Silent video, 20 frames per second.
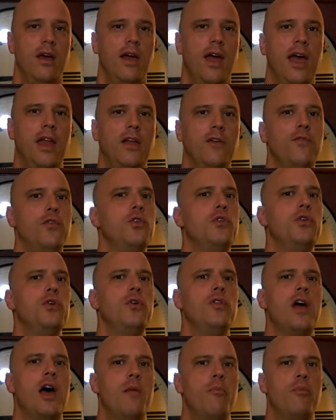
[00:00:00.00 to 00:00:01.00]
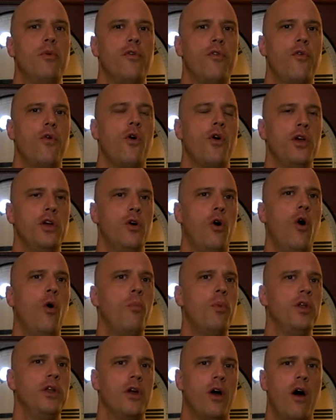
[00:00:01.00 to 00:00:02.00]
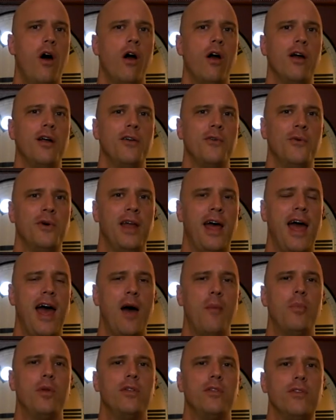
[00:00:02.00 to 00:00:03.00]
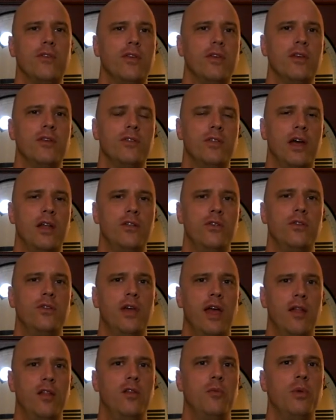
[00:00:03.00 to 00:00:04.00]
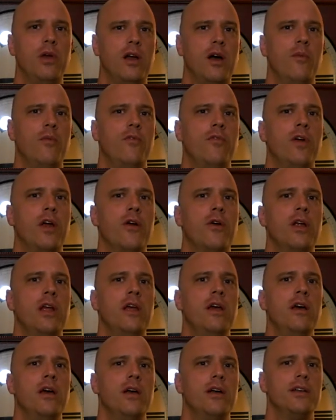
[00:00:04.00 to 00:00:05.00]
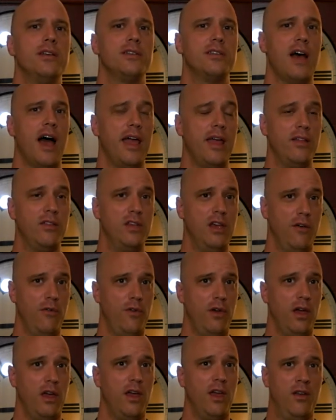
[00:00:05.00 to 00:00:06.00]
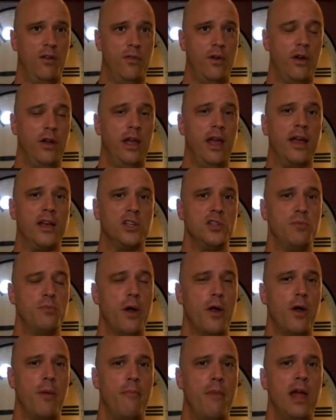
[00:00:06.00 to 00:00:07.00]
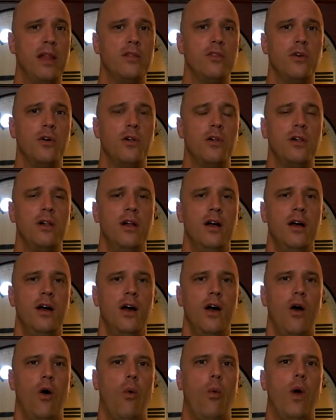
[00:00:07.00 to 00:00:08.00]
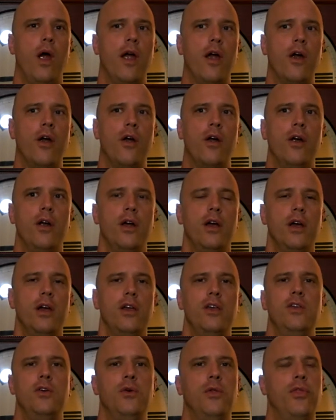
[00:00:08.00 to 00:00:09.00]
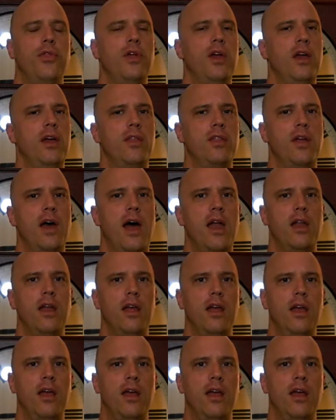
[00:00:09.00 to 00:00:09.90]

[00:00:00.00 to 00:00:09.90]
And if you do that before you open your heart, what happens is that you tend to become very scientific and very experimental, where you think that